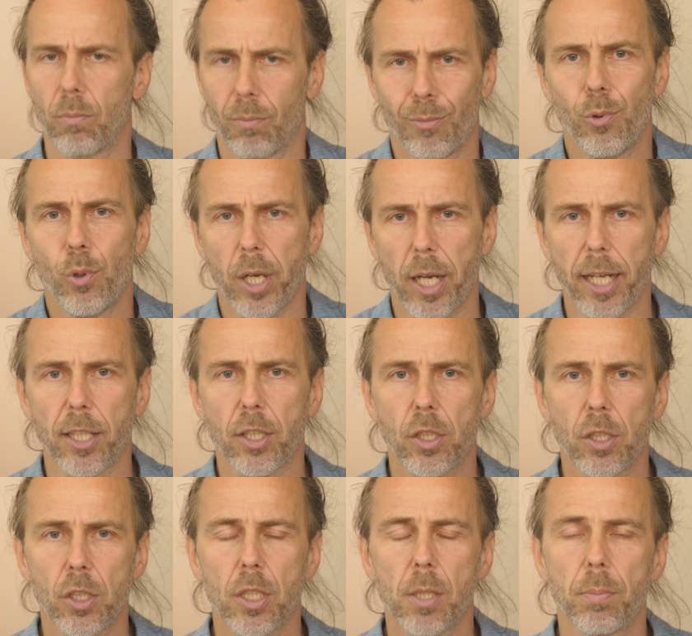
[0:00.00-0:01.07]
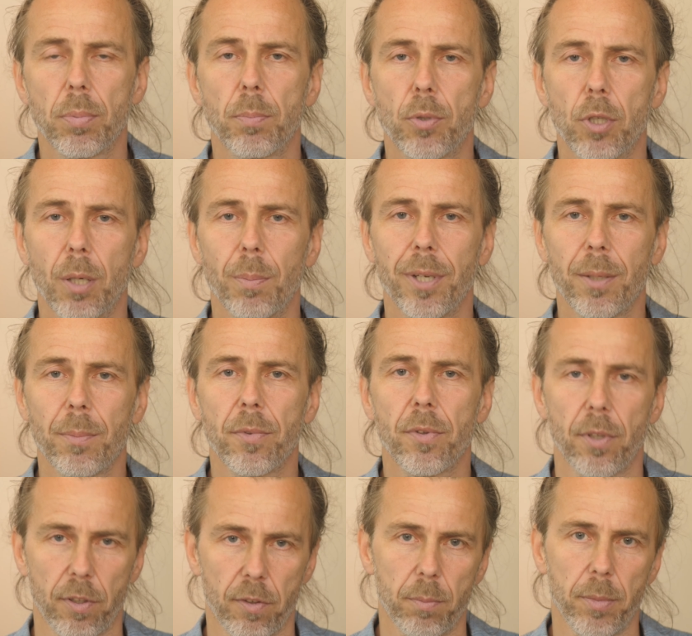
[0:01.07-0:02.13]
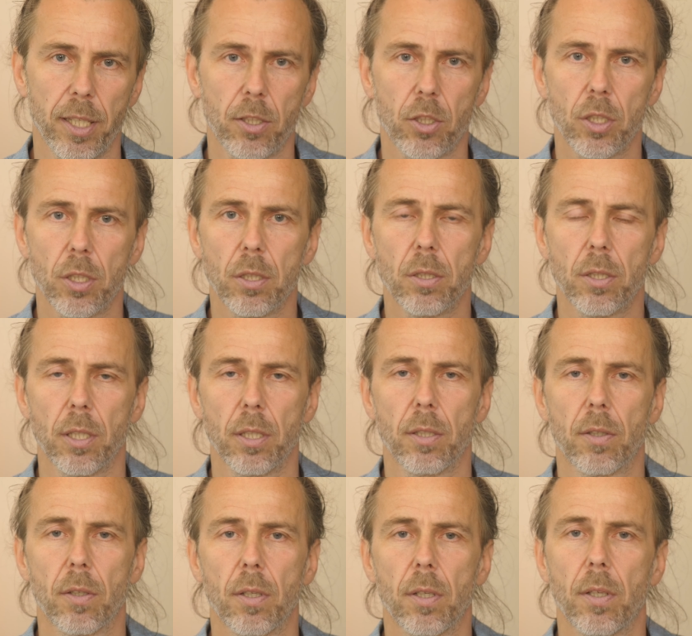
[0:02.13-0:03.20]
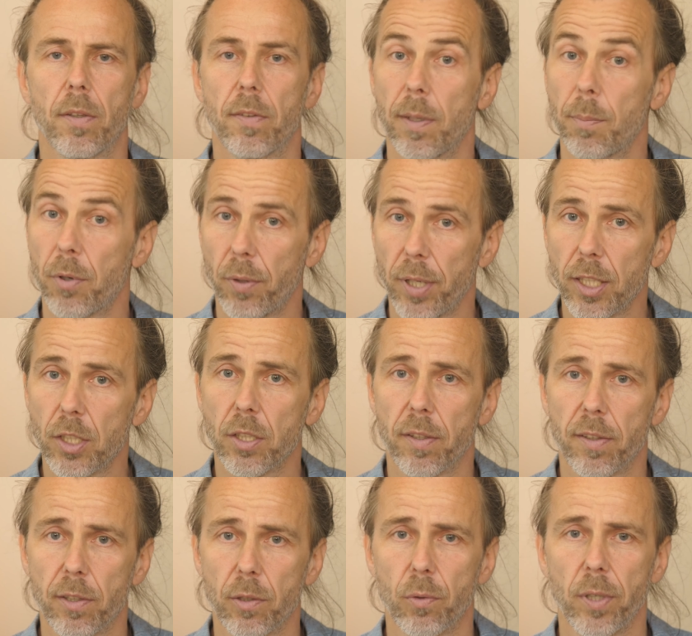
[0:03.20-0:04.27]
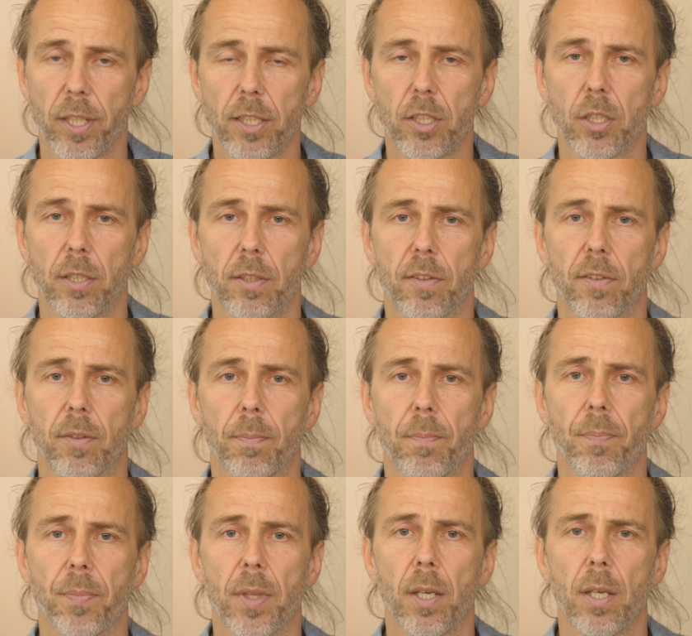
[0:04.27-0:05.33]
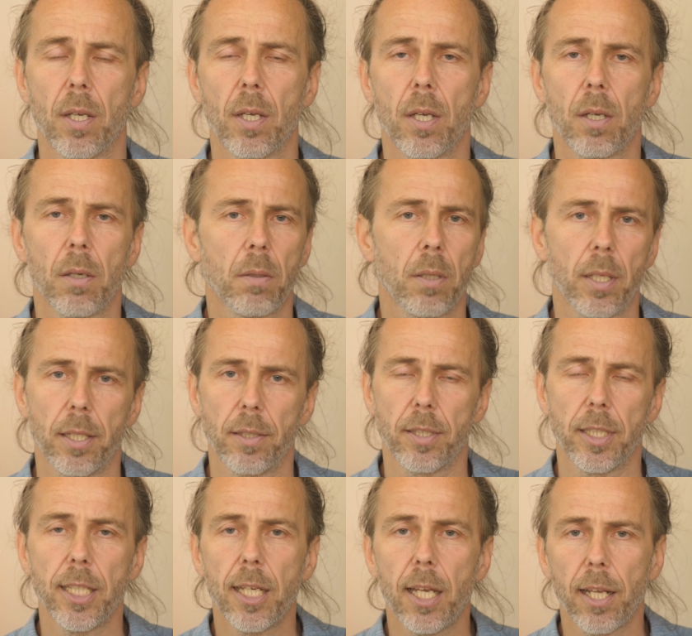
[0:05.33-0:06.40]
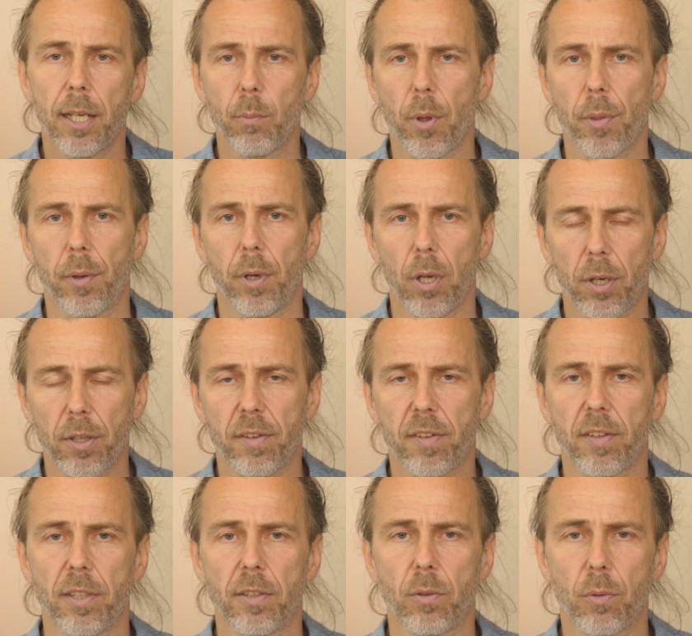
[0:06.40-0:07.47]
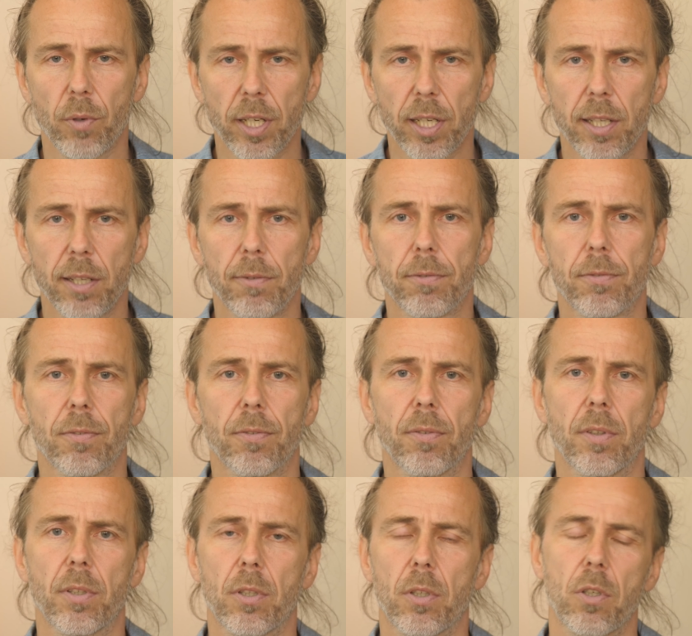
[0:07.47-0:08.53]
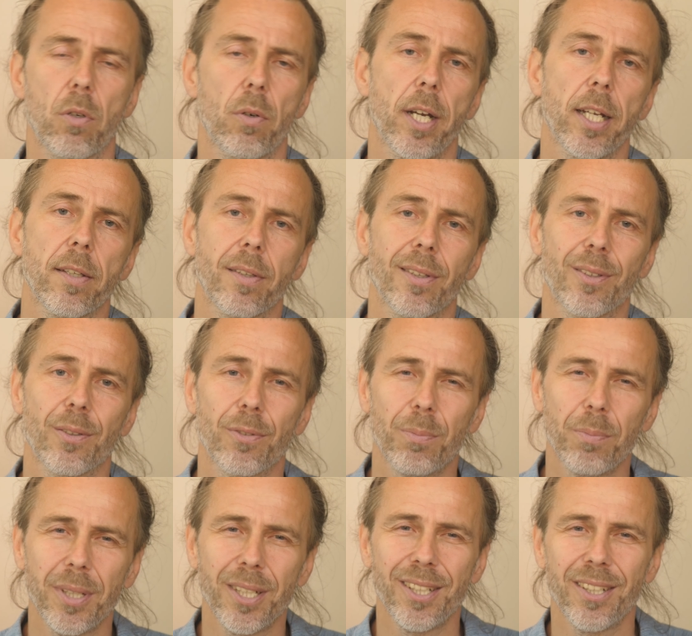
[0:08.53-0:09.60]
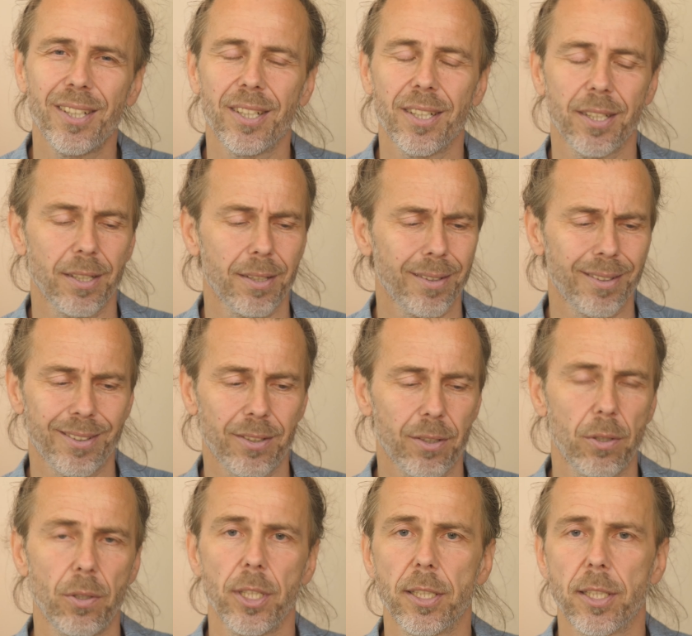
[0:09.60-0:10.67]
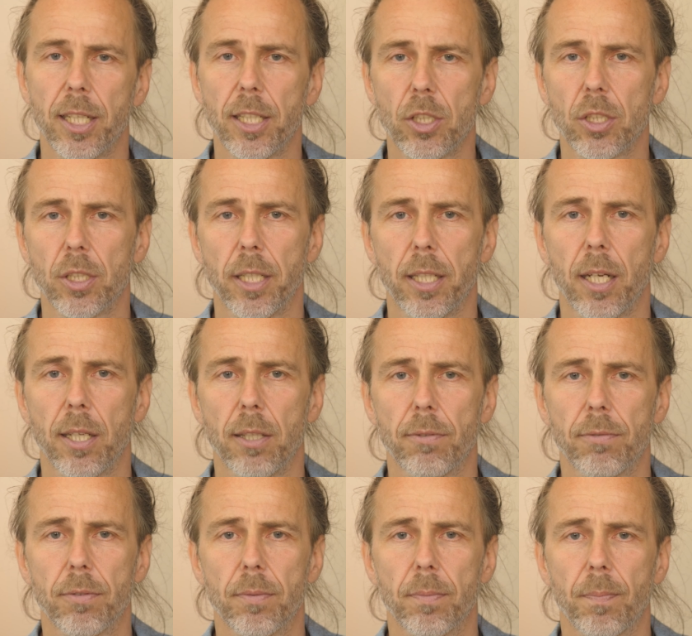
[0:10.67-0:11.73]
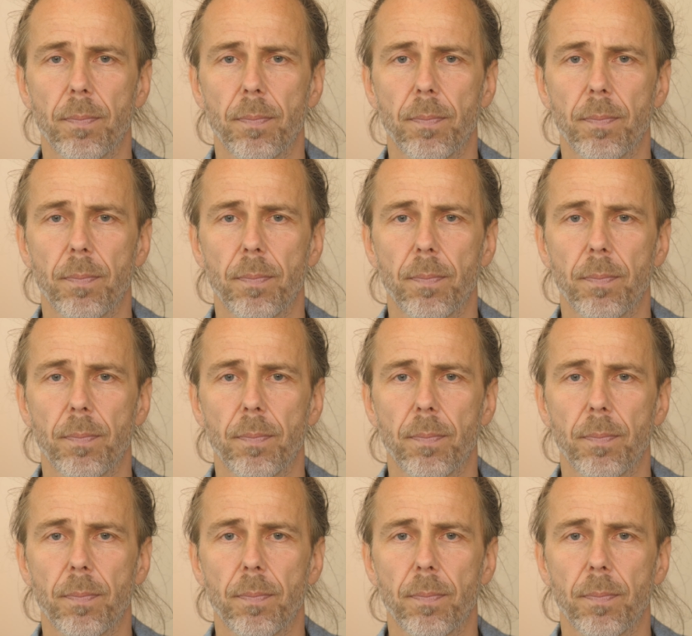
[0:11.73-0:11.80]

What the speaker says: relationship problems as mentioned, and separation situations, dealing with loss and grief, crisis of meaning and orientation in life.